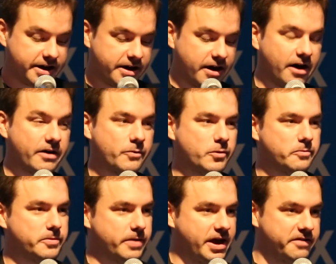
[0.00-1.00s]

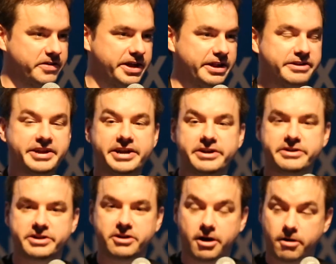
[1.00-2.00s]
we'll have an
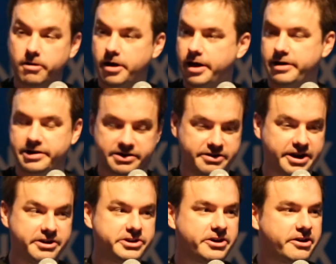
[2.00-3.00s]

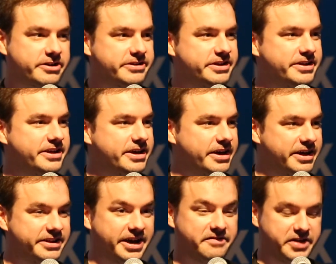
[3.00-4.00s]
entire talk
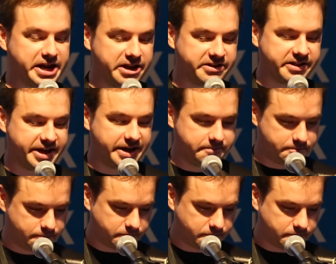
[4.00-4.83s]
diving into that.